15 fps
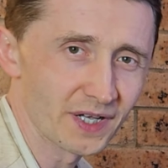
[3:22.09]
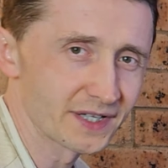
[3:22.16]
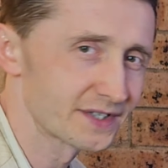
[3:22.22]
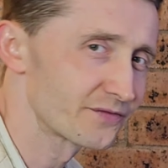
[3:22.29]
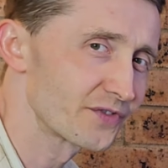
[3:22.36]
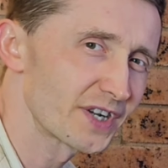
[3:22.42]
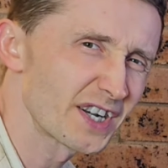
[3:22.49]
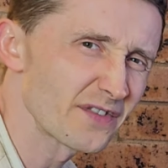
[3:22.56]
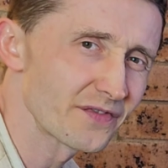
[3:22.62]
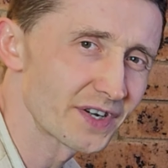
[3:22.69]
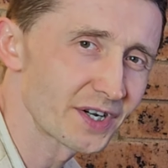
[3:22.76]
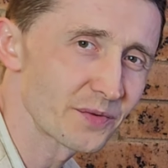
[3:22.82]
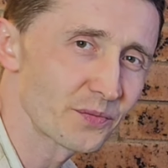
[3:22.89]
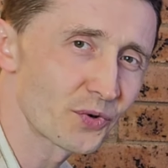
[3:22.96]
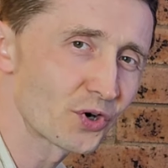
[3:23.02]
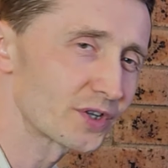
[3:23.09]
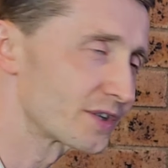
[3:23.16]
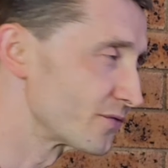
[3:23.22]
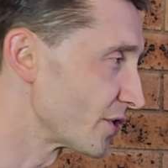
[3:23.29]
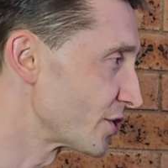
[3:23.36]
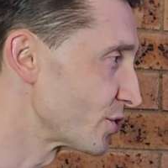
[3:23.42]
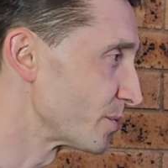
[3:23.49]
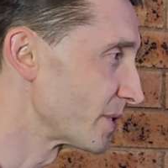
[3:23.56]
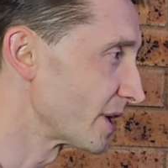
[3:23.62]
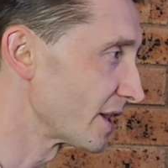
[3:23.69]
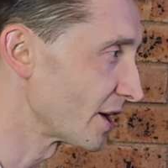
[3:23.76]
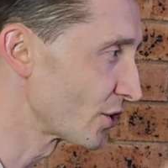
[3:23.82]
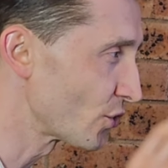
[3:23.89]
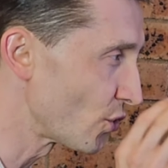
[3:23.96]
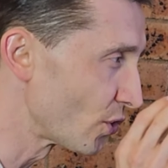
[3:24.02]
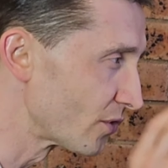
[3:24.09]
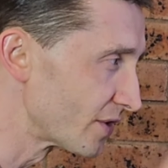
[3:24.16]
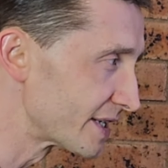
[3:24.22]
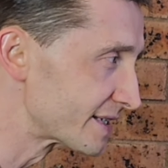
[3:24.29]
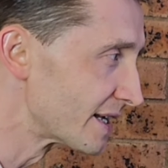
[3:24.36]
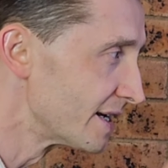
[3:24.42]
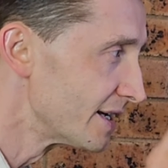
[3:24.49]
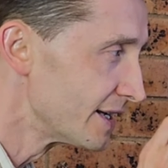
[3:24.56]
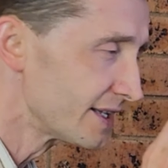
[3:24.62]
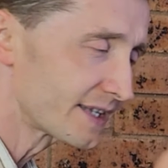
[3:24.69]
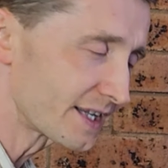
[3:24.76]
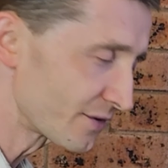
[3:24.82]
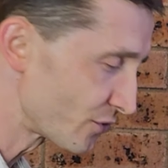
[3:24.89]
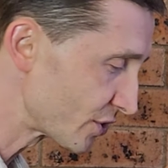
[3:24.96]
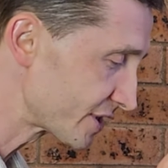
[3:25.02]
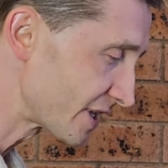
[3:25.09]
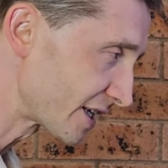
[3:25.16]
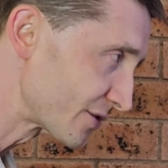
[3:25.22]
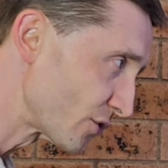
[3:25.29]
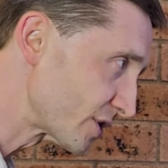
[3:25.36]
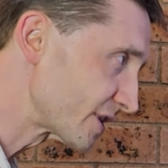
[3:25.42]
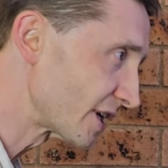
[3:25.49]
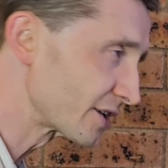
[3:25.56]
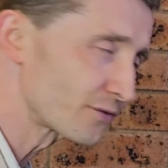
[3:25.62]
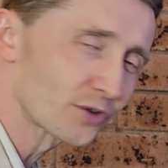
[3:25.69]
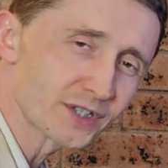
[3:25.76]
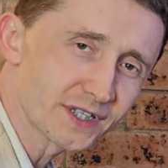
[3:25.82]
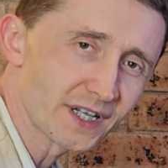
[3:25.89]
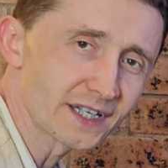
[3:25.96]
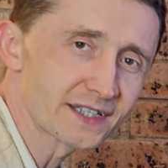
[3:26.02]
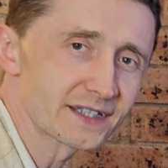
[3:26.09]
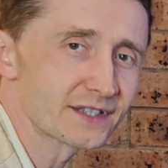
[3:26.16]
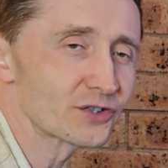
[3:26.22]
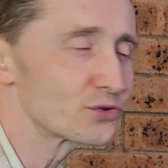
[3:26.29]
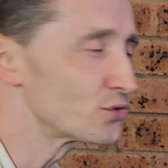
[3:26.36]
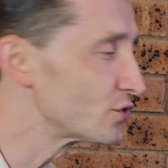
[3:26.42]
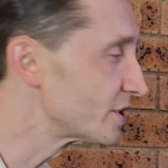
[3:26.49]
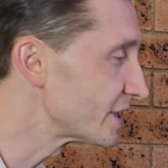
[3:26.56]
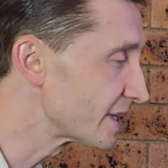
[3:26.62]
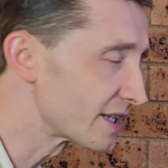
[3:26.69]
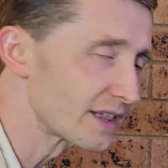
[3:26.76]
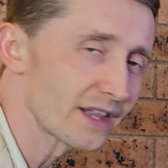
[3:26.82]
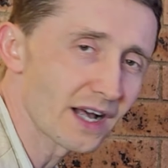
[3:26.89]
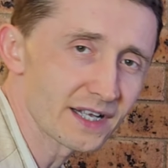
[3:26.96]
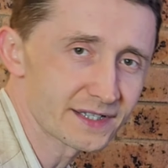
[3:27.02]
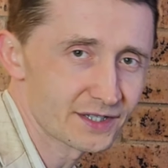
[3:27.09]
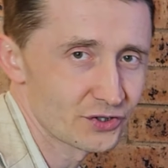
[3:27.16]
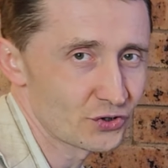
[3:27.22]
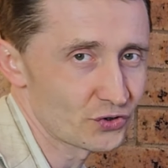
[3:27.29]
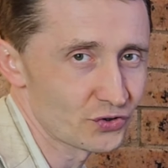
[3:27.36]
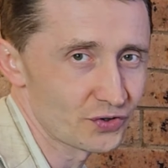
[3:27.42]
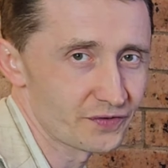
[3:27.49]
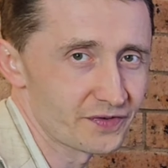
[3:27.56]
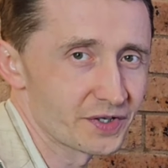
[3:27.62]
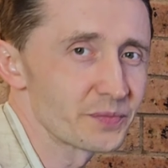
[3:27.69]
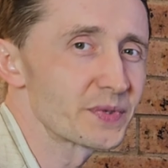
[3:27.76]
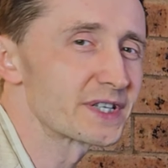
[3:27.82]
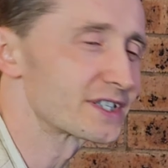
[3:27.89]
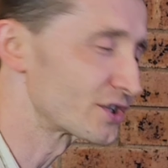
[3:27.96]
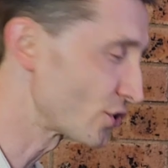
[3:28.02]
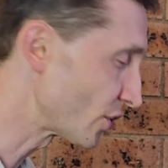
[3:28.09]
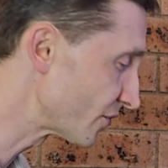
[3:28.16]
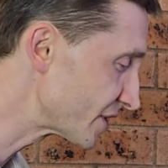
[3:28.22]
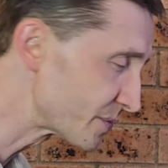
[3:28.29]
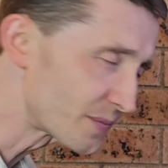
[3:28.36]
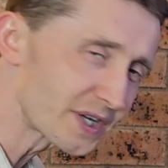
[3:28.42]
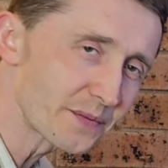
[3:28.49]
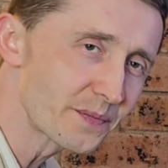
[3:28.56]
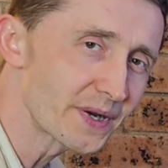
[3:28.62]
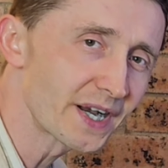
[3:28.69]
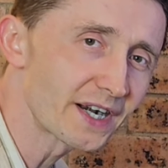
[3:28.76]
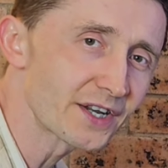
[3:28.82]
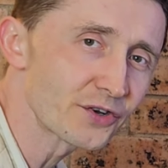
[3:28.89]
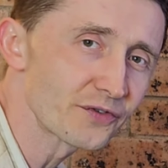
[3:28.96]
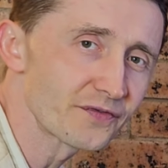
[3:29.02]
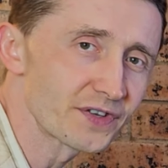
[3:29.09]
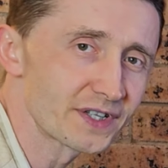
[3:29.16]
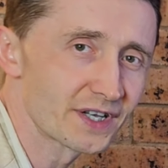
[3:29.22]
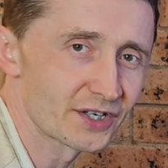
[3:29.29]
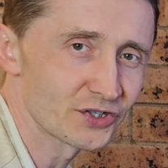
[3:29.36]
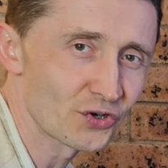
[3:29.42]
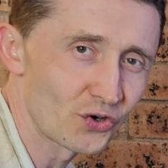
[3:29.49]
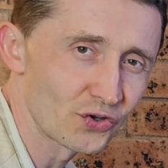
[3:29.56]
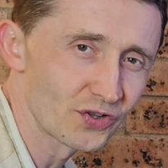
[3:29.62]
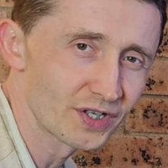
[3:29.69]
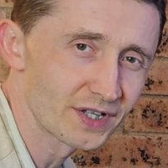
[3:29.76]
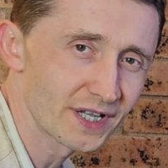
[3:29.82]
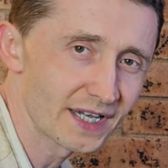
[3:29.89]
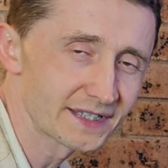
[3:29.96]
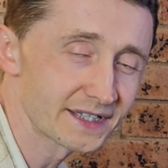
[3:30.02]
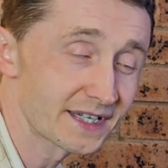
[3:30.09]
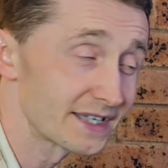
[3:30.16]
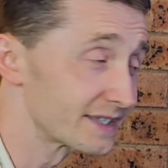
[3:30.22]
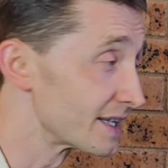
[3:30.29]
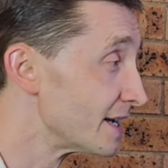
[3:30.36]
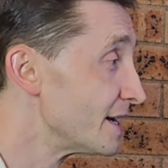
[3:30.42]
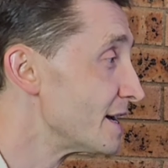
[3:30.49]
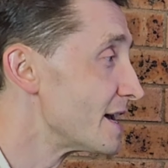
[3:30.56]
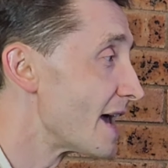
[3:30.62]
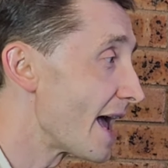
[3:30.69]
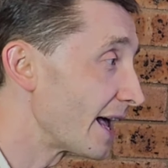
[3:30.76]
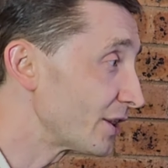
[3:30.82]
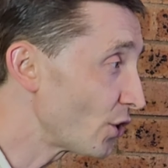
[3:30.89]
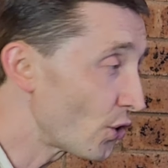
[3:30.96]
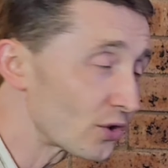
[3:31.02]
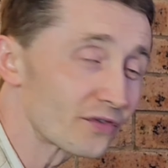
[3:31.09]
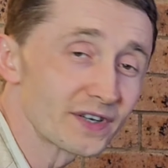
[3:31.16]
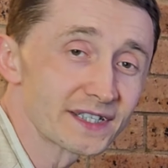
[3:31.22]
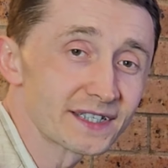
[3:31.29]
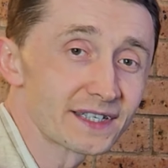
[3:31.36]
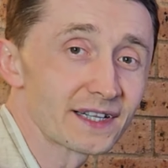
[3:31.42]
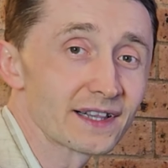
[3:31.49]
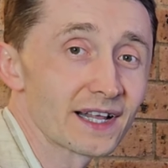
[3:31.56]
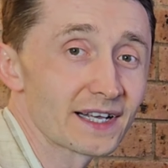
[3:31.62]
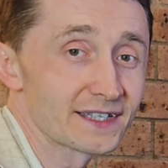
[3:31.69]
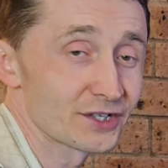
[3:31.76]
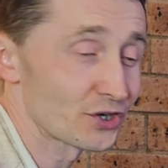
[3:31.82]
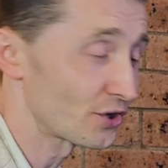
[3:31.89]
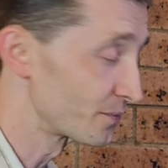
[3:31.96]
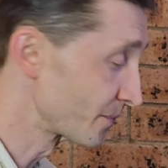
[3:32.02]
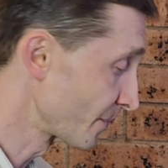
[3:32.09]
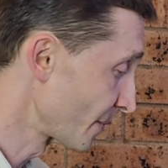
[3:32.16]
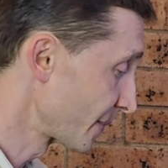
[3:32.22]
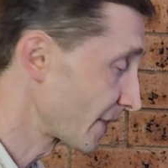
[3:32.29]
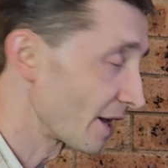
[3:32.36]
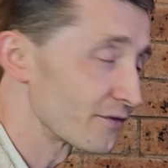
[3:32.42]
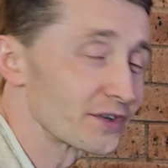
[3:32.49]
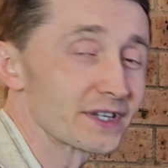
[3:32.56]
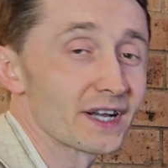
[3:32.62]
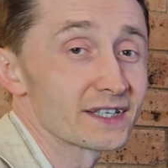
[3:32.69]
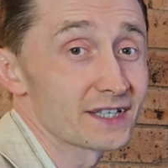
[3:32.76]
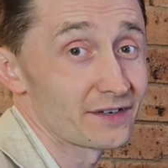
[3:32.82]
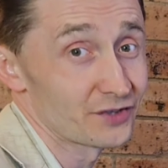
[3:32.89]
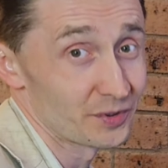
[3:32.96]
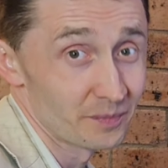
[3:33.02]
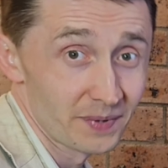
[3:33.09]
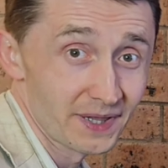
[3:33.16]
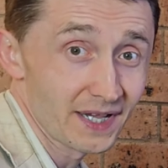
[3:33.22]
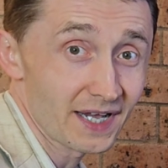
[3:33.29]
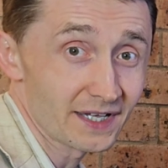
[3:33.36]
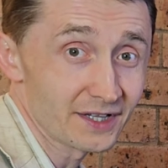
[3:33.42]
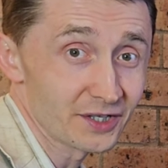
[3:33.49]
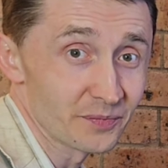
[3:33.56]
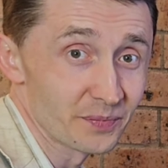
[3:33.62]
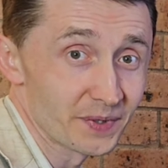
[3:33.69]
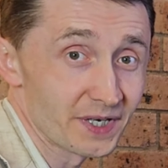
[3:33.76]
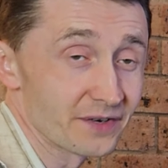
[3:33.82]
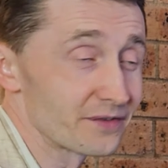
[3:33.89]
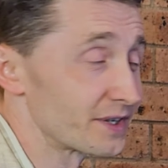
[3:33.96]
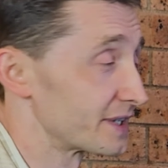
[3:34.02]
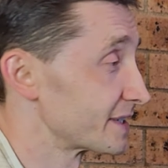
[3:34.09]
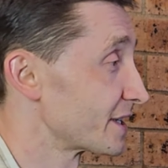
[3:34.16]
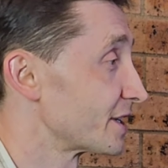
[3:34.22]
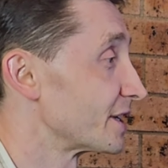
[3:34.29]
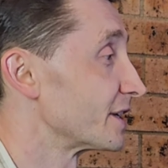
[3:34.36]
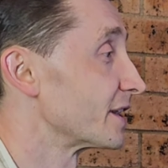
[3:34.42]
It's very, very important when you play, like always think what's next, what's next, what's next to the last note of the piece, and always prepare your fingers on the next keys, and always relax your fingers after playing the previous key.